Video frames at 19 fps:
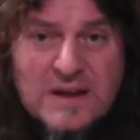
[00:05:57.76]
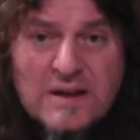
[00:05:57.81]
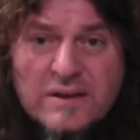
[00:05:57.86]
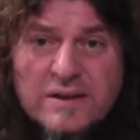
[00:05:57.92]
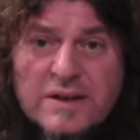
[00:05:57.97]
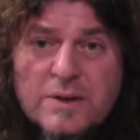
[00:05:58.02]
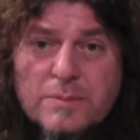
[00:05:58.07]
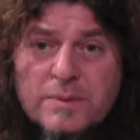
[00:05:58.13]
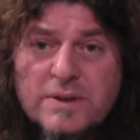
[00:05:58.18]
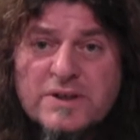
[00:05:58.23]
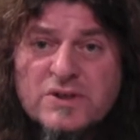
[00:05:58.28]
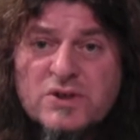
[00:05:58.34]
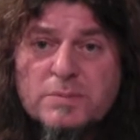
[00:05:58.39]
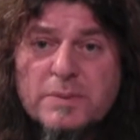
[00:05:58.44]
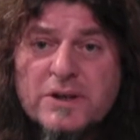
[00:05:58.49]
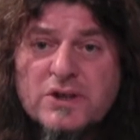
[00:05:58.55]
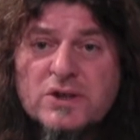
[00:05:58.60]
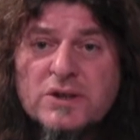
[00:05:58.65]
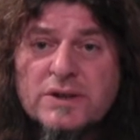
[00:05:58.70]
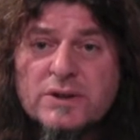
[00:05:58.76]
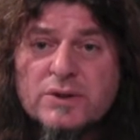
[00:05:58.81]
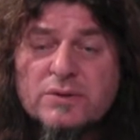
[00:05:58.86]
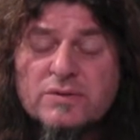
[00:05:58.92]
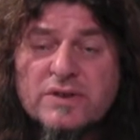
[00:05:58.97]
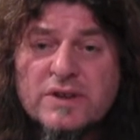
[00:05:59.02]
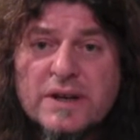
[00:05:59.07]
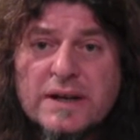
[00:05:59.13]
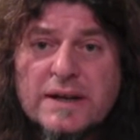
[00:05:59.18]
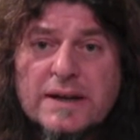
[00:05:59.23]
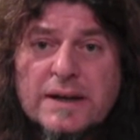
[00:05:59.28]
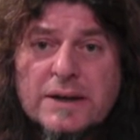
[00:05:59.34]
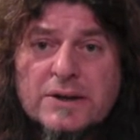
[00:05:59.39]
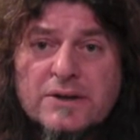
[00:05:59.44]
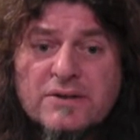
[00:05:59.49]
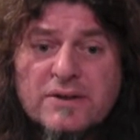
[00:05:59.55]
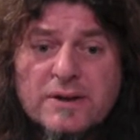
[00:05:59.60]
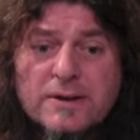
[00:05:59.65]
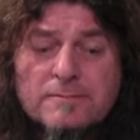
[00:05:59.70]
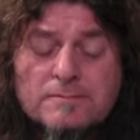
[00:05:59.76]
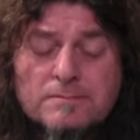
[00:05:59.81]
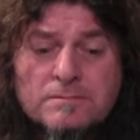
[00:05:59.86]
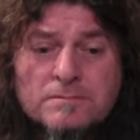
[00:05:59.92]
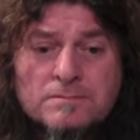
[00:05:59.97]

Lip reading: I think it'd be especially good for that kind of thing.